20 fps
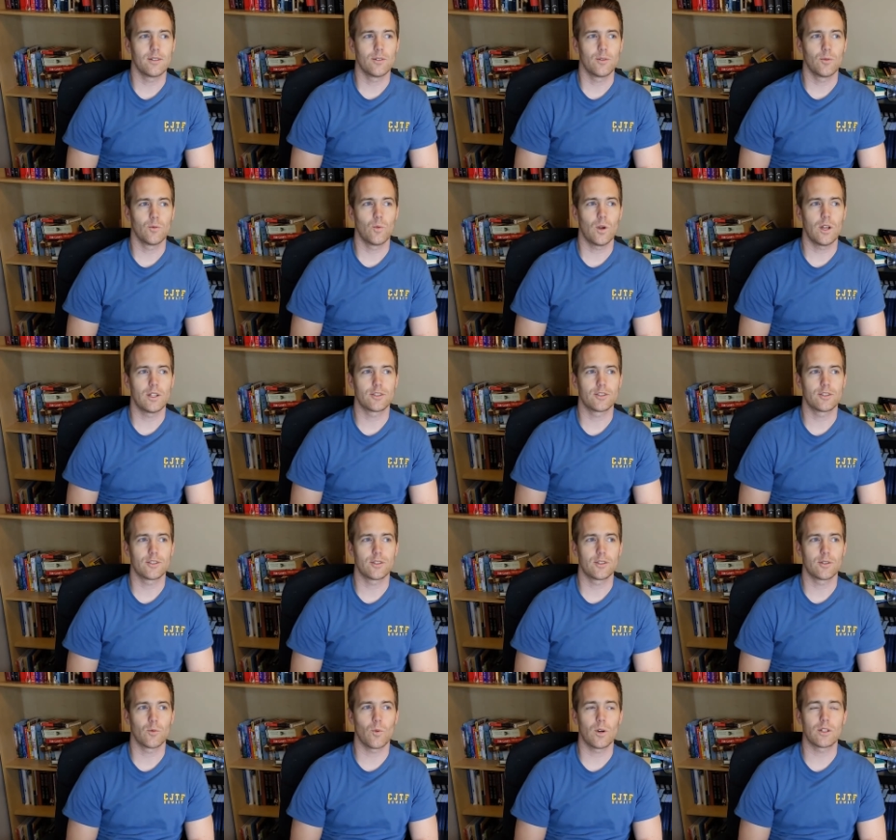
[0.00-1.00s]
once
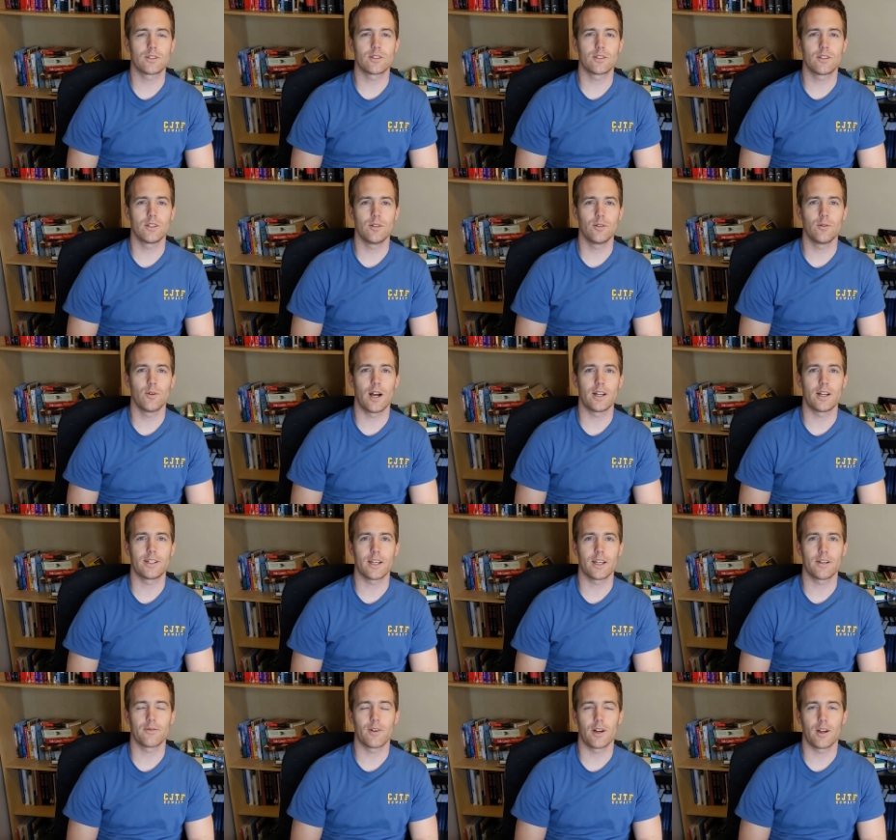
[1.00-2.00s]
you
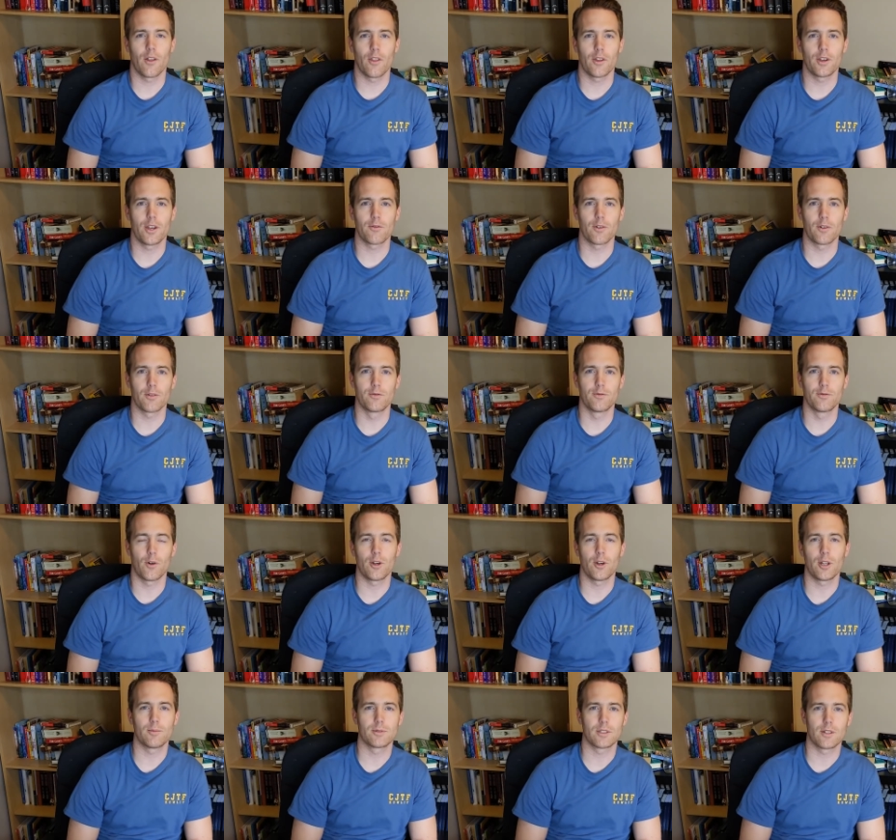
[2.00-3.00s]
identify all the different
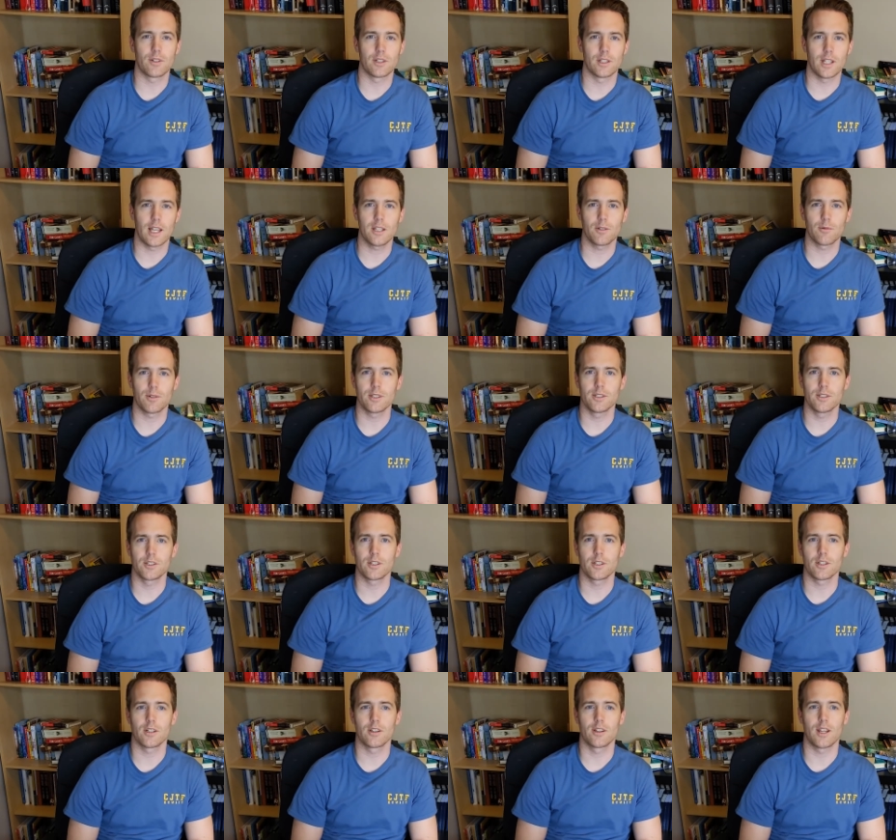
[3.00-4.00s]
phonemes of a language,
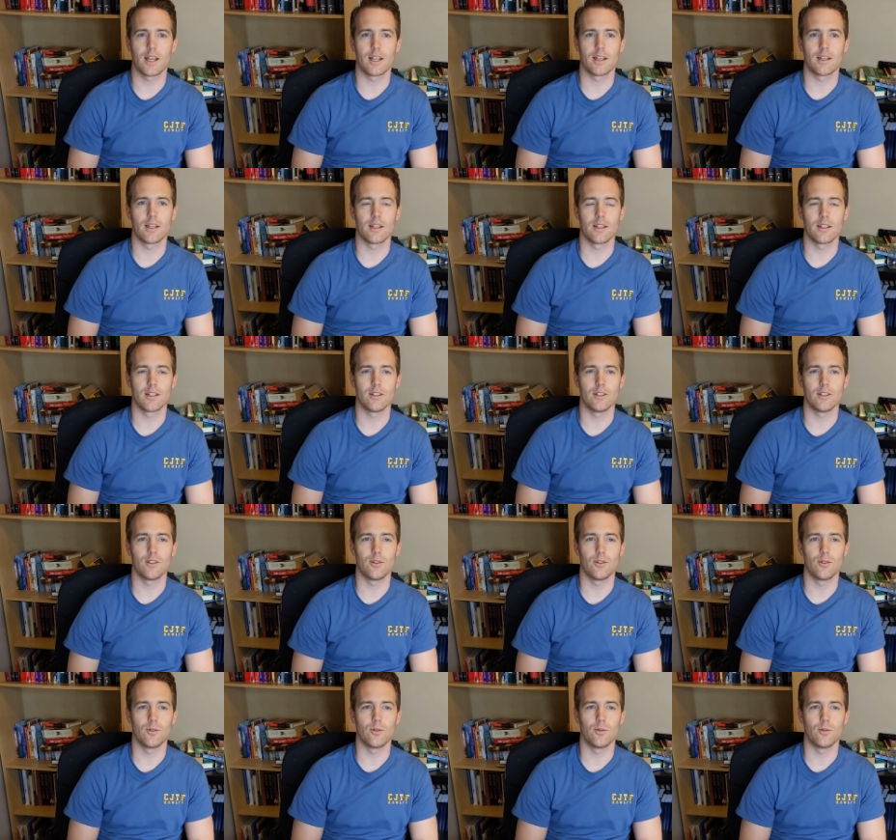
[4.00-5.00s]
then
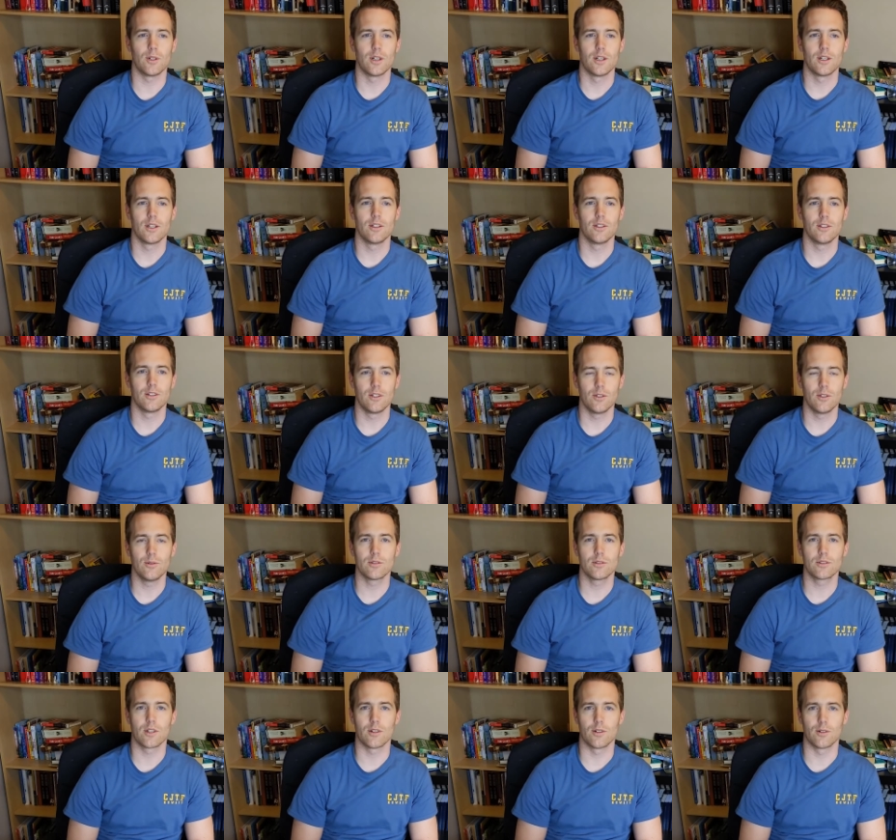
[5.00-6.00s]
you
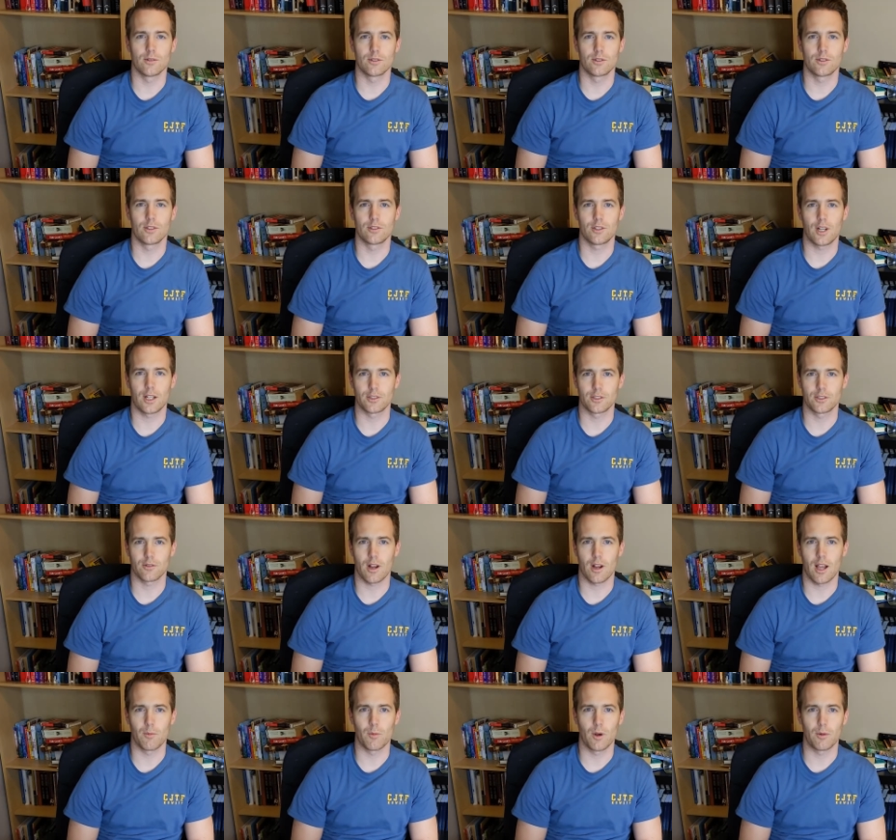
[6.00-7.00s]
use those to
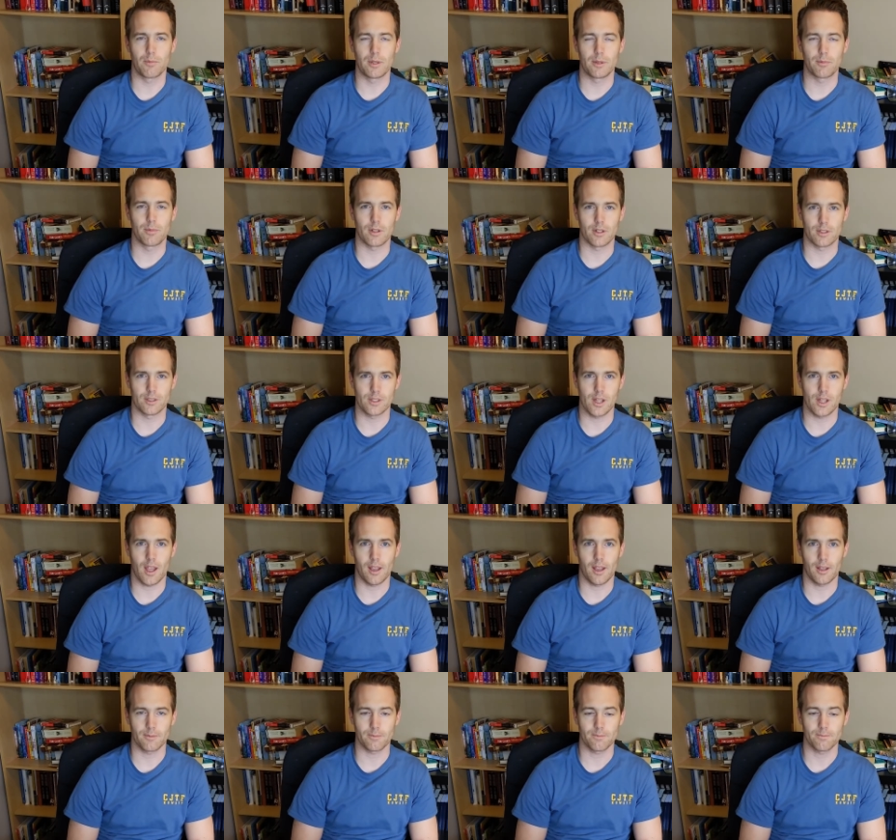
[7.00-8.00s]
transcribe what people are saying.